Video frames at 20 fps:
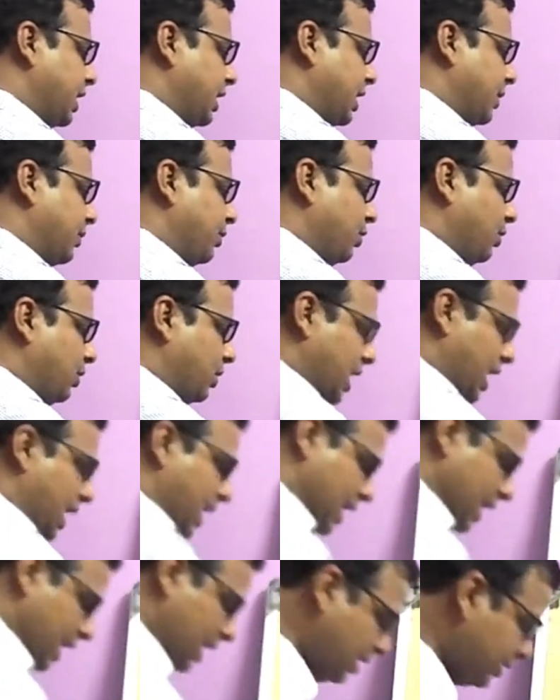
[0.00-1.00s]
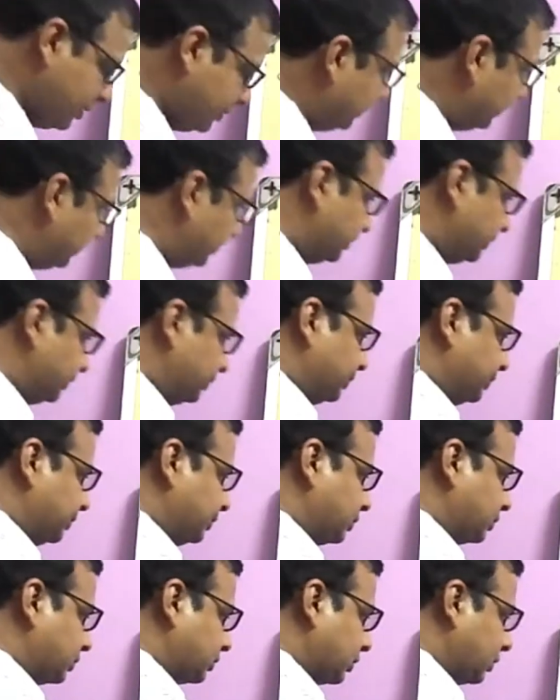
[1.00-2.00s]
WL,
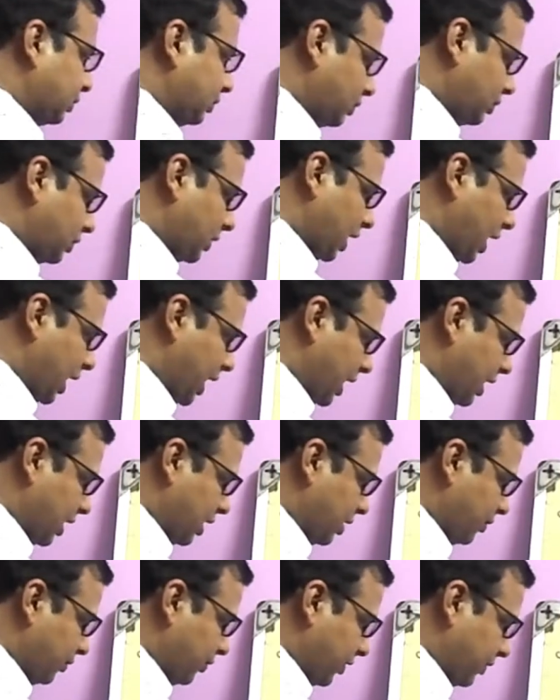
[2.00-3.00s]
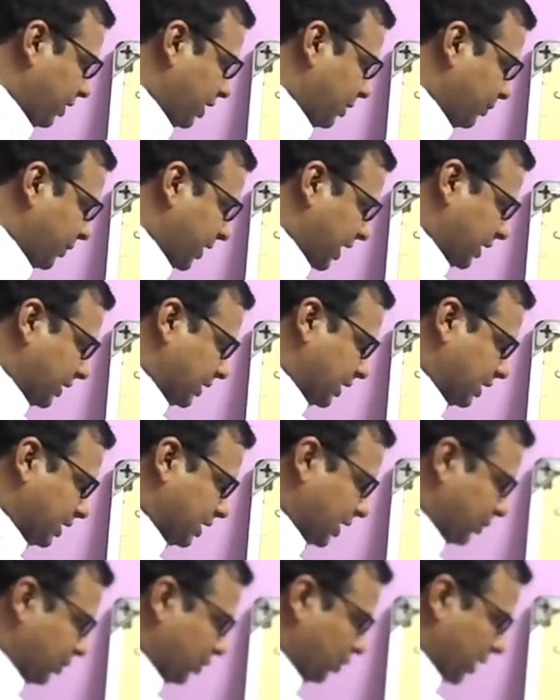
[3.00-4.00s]
and we will place it
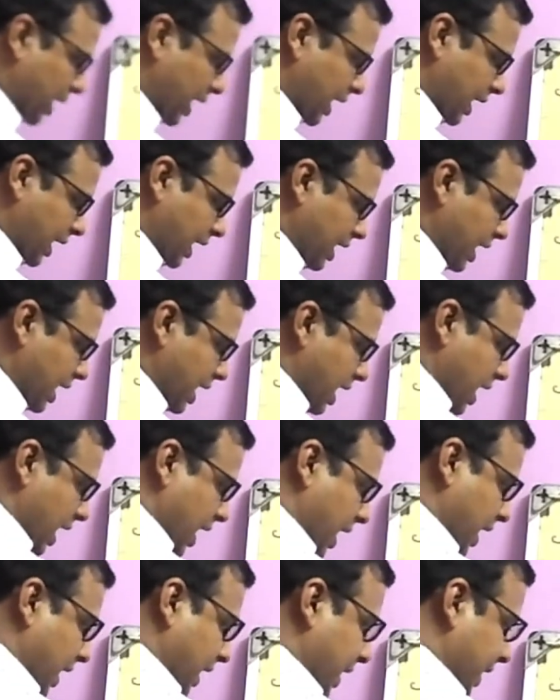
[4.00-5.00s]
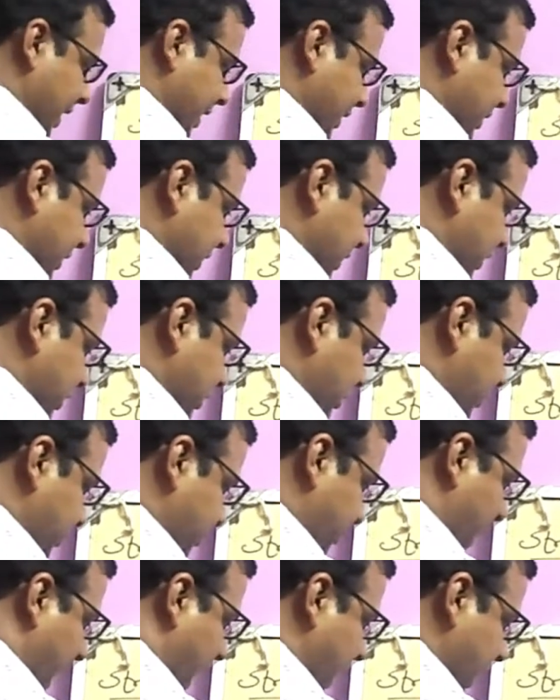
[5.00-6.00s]
WL, and this
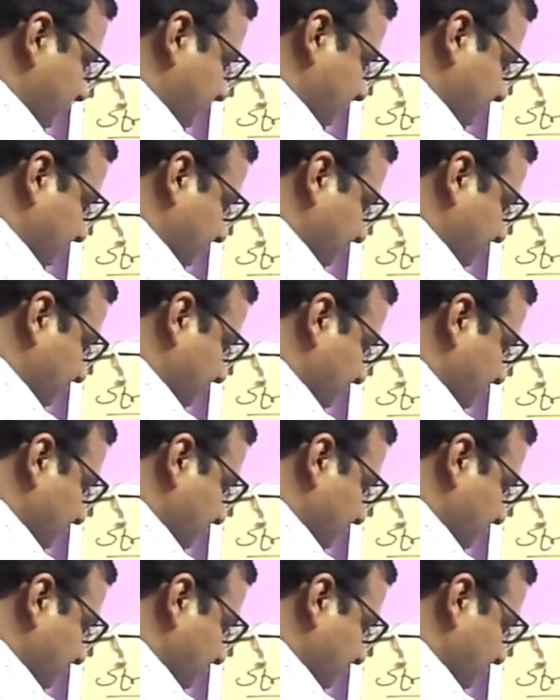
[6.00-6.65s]
pi d